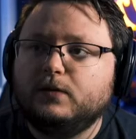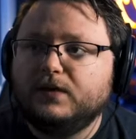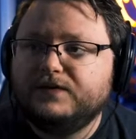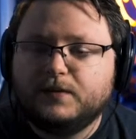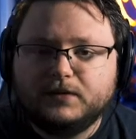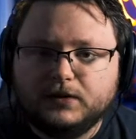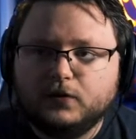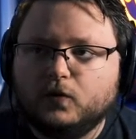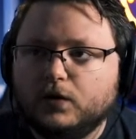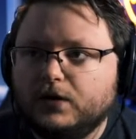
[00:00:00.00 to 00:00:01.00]
them if something
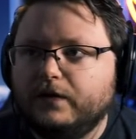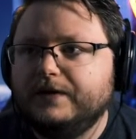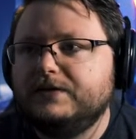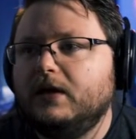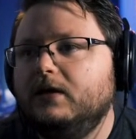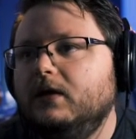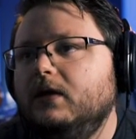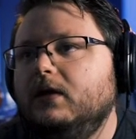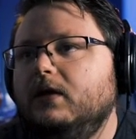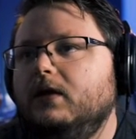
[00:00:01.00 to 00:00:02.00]
didn't work on this end.
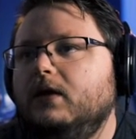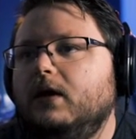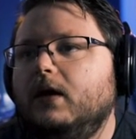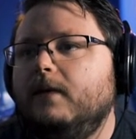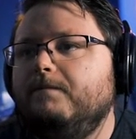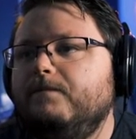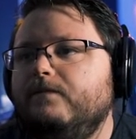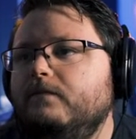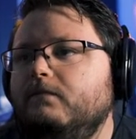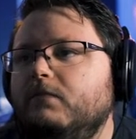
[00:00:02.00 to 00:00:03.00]

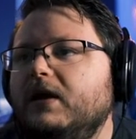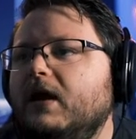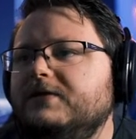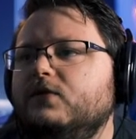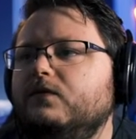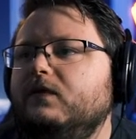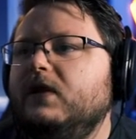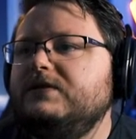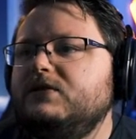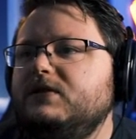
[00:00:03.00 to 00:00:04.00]
But yeah, so
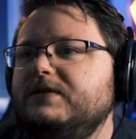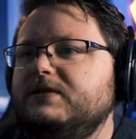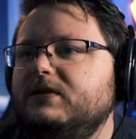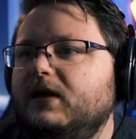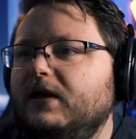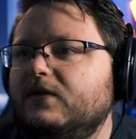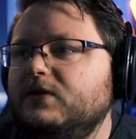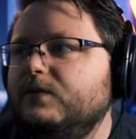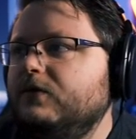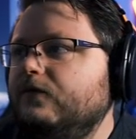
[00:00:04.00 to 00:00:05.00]
let's just listen to like how
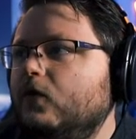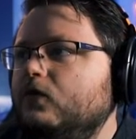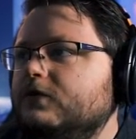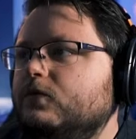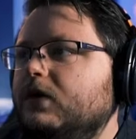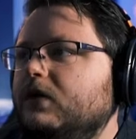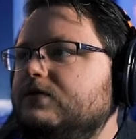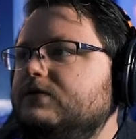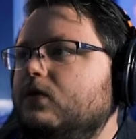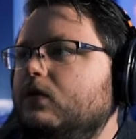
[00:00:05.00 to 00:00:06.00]
some of the vocals work. I'll
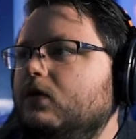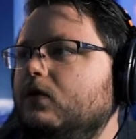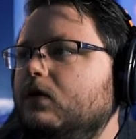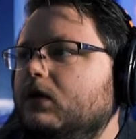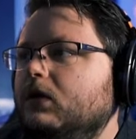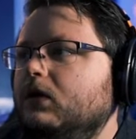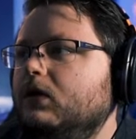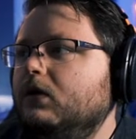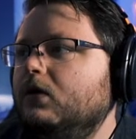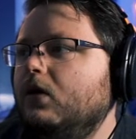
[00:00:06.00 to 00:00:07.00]
solo
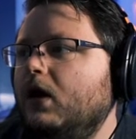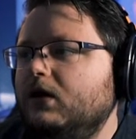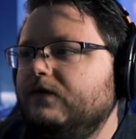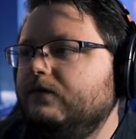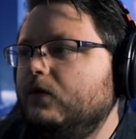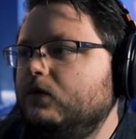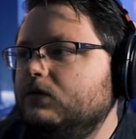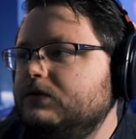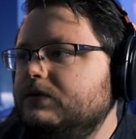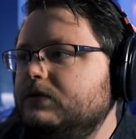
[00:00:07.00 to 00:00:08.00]
all of the
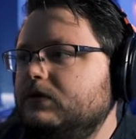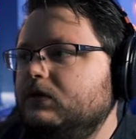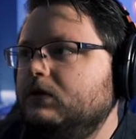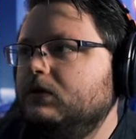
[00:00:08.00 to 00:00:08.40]
vocals,